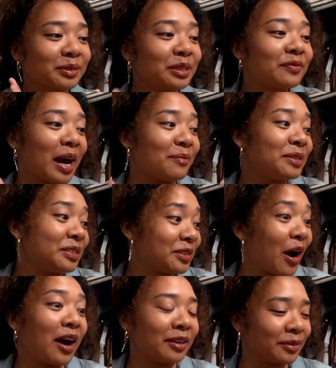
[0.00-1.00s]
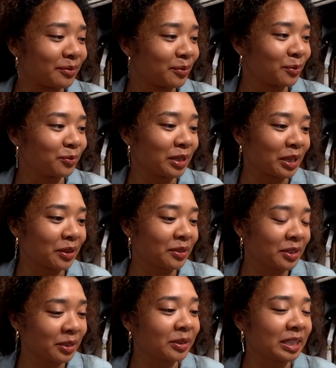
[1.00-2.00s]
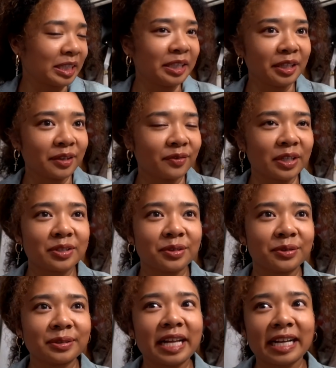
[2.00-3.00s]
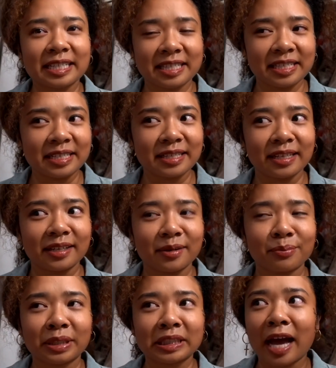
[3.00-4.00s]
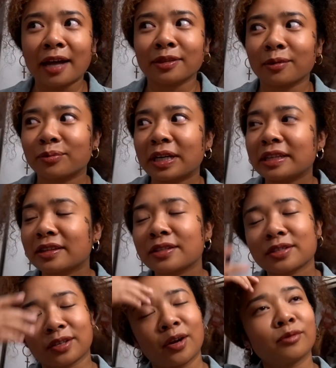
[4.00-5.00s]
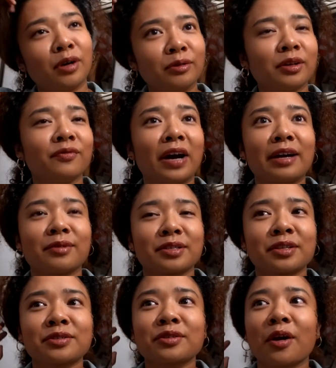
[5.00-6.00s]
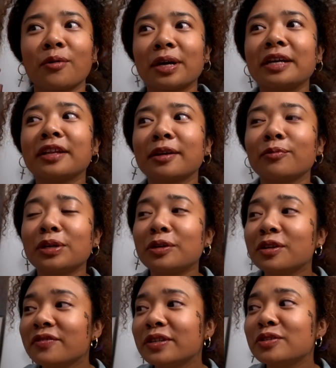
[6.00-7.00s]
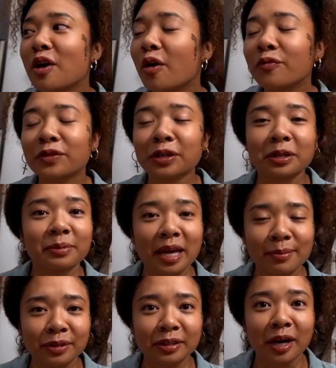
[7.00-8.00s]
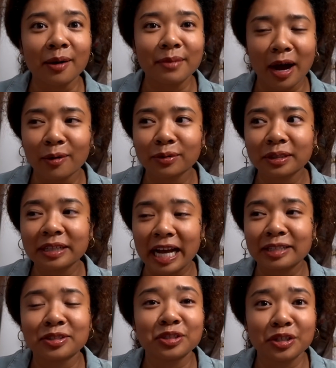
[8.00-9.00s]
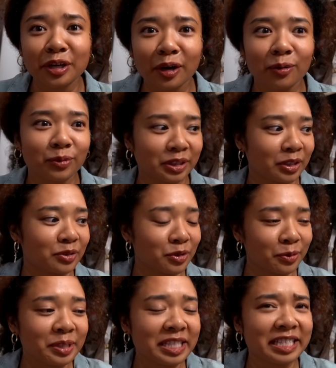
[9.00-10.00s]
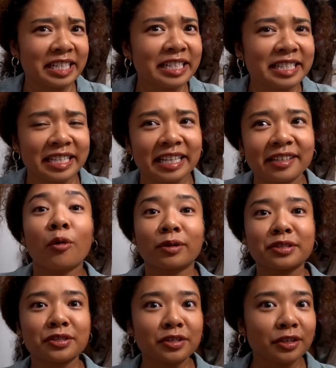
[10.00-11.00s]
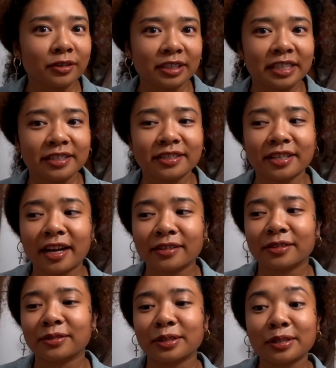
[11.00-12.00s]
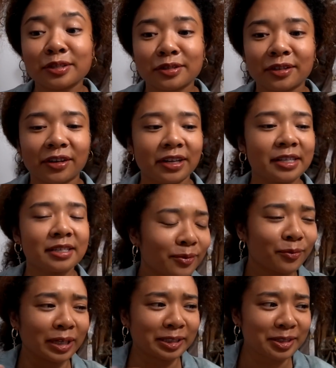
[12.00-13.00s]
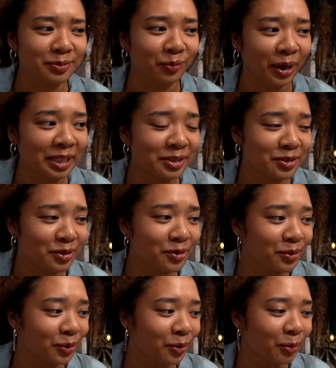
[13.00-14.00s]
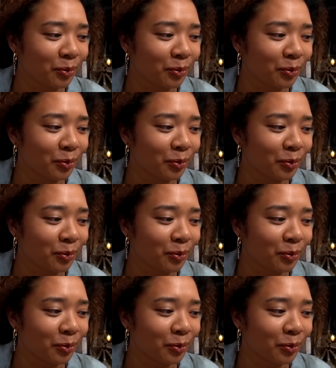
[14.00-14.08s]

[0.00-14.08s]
believe I'm done with killing Eve until next season, but at the rate this coronavirus is going, like, we don't even know if they're gonna be able to come out next year with a new season or series, technically series. What does one do